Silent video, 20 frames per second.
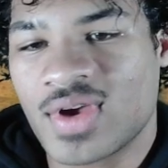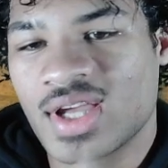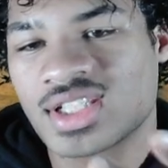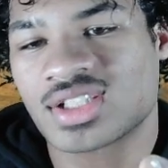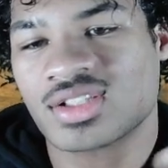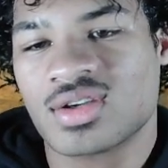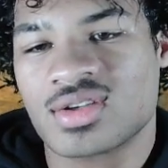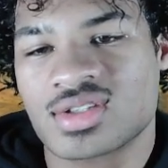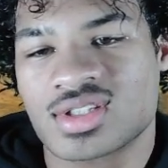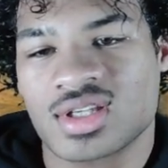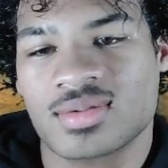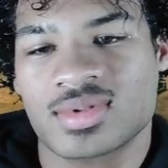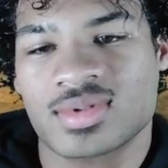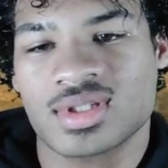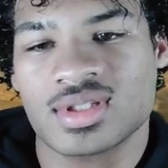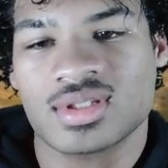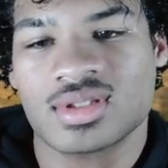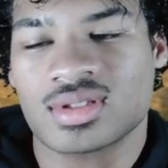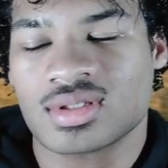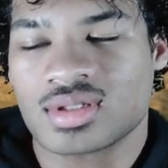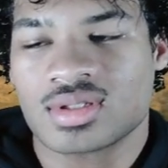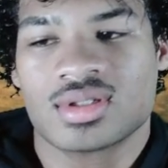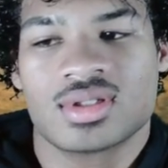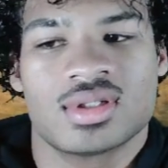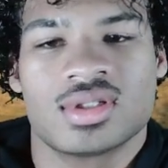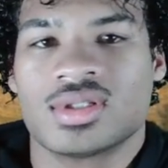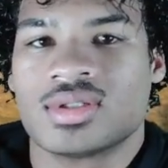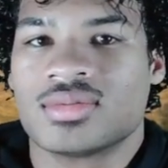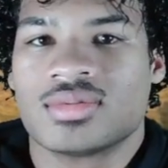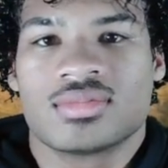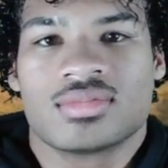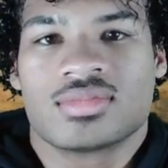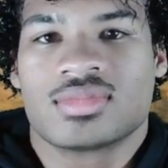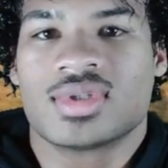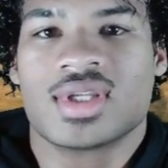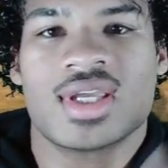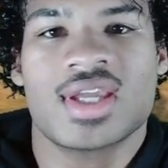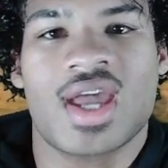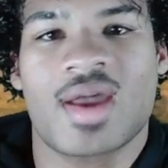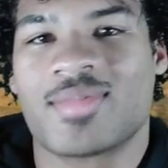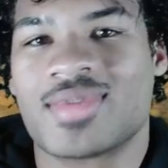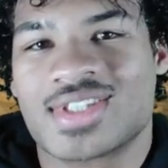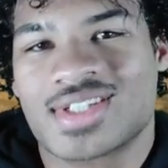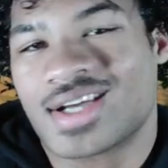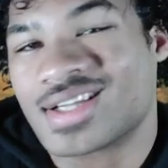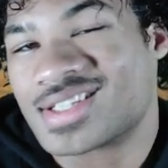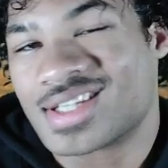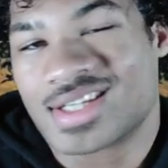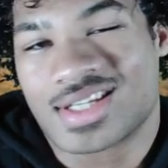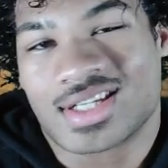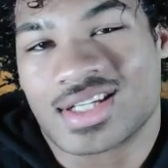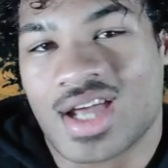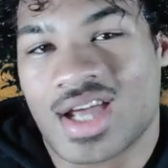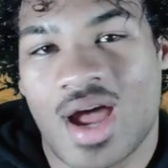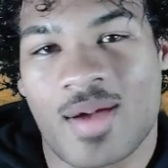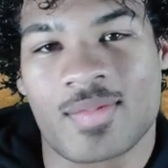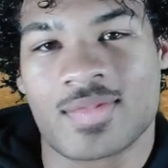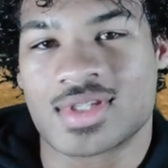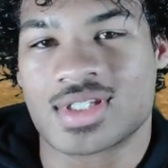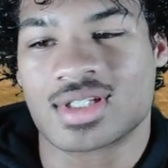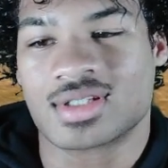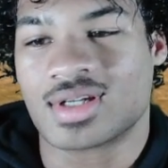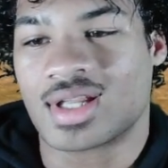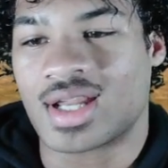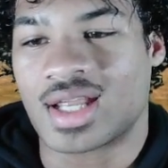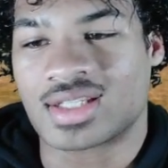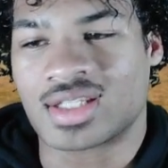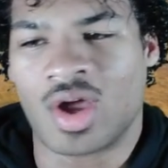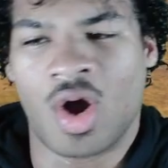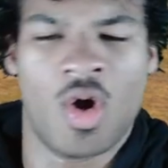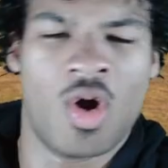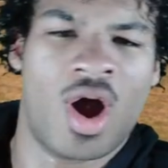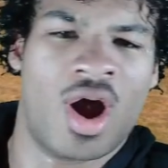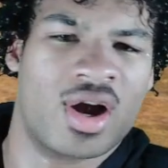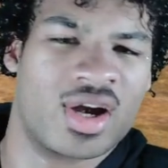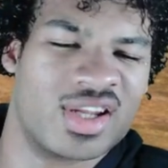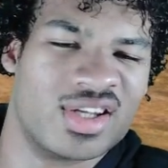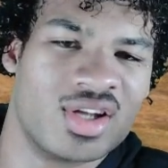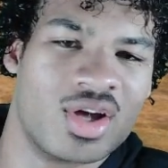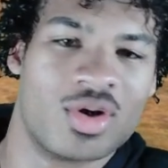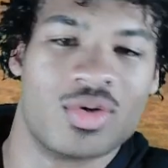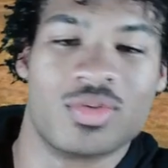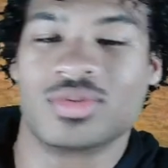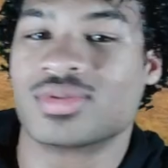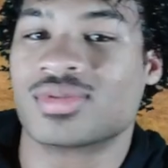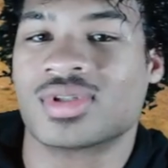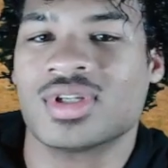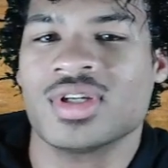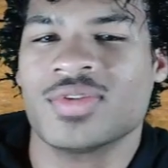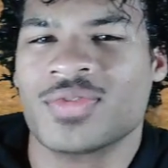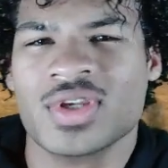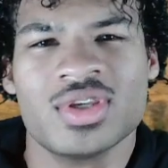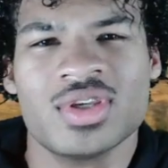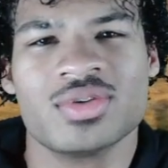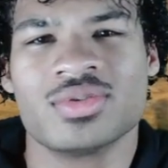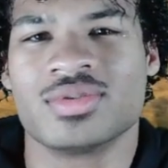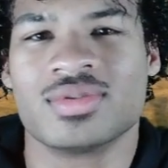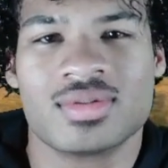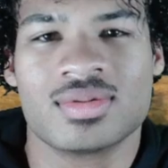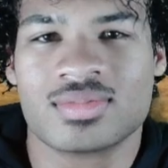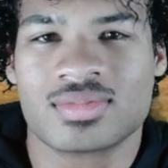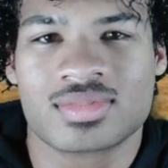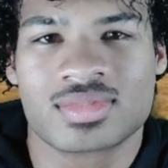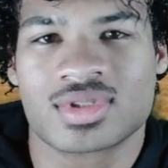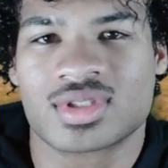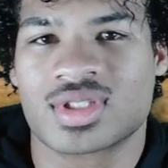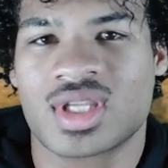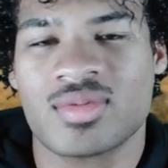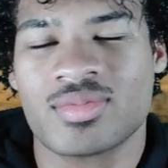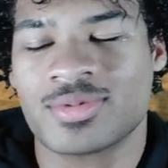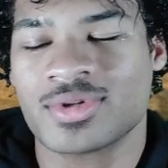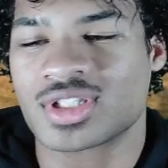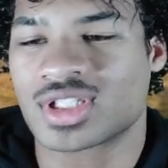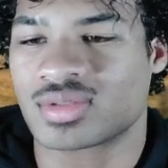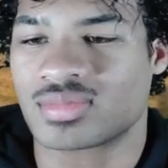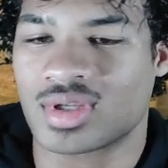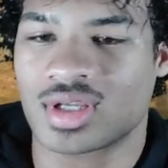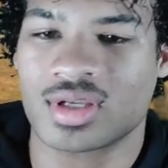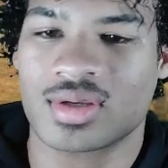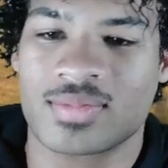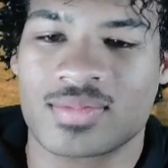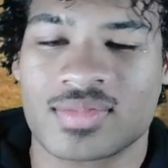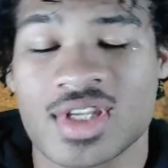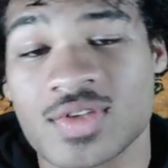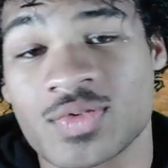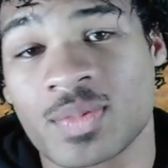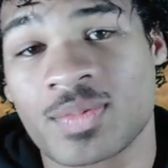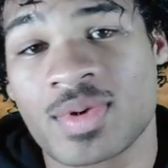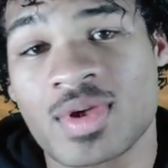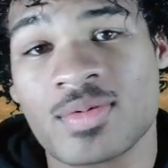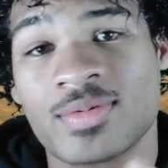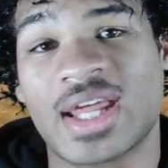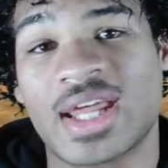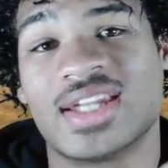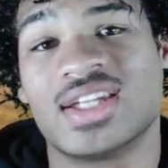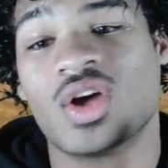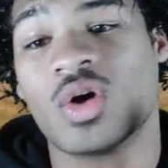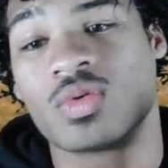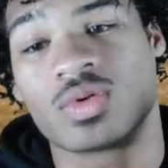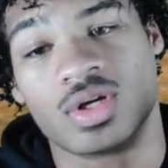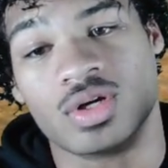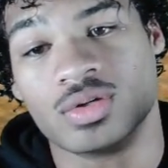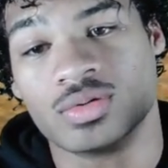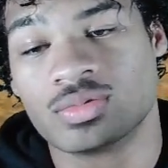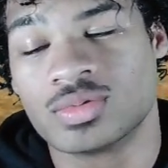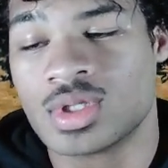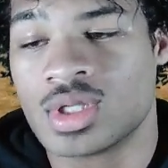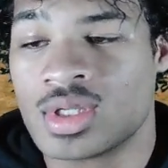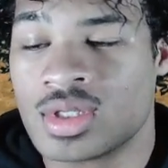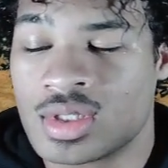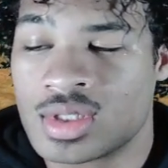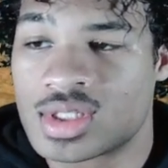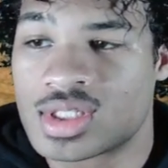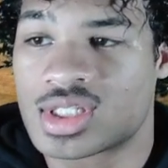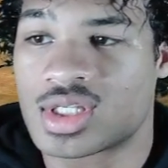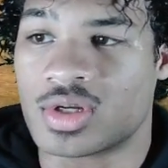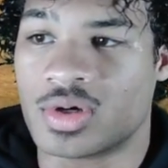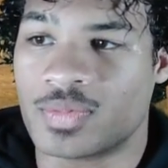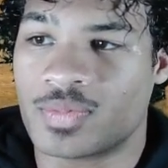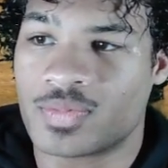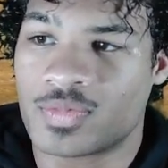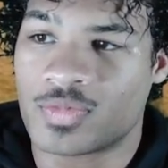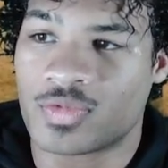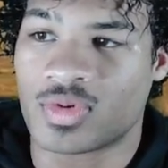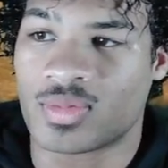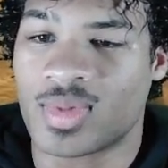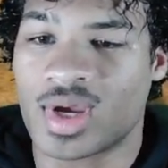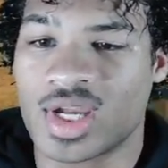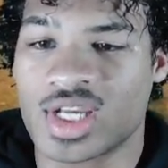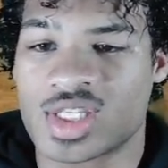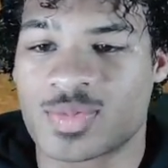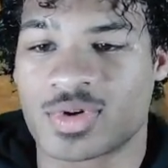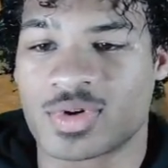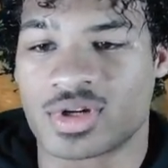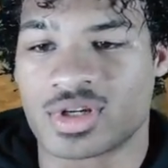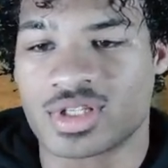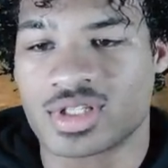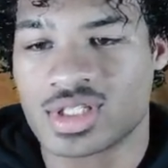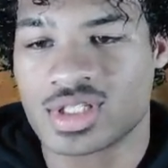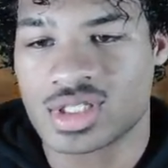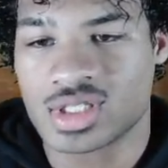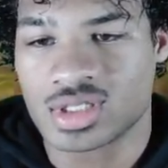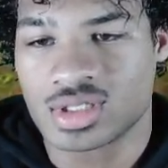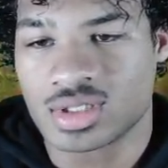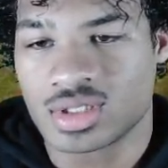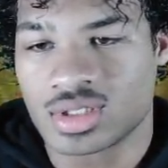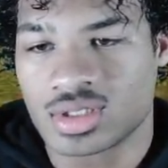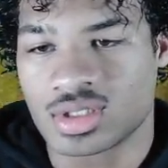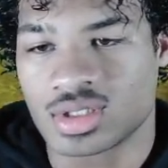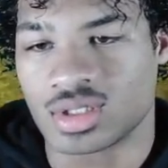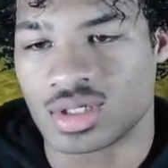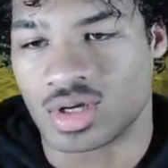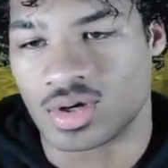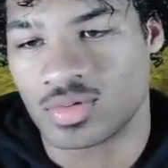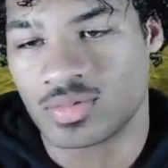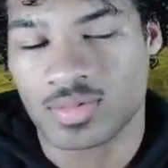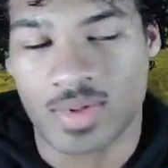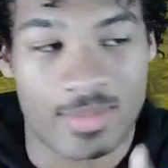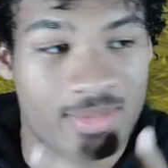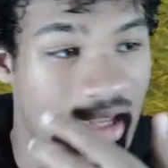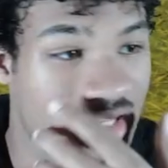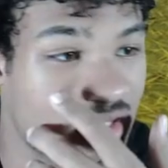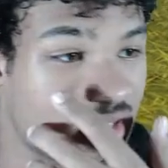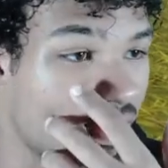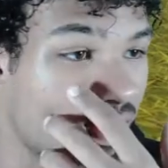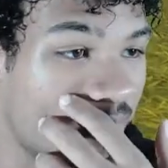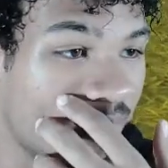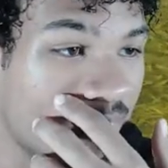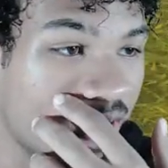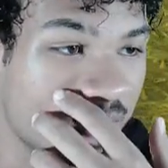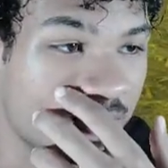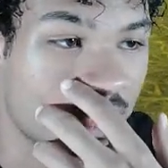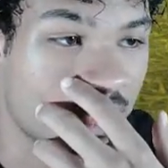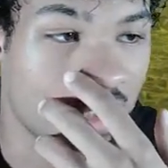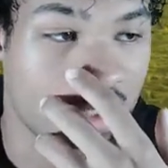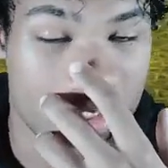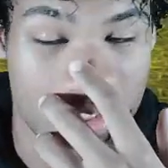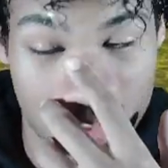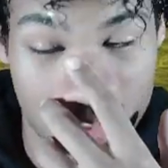show something, you ain't gotta be toxic in the comments or nothing like that. Oh, I already know. Good for you. Keep pushing, man. This is for people that don't know. So, from my experience, I'm not saying I'm the best person in